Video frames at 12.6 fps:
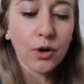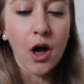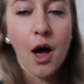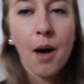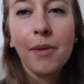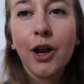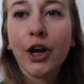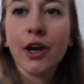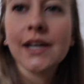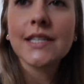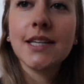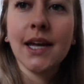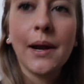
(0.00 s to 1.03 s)
Glucometer
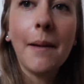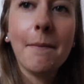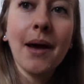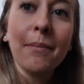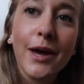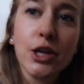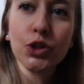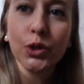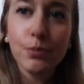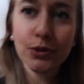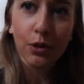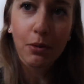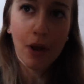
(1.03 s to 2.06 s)
is in my
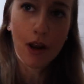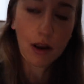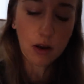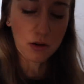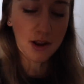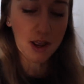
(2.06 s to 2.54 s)
bedroom, so I'm gonna go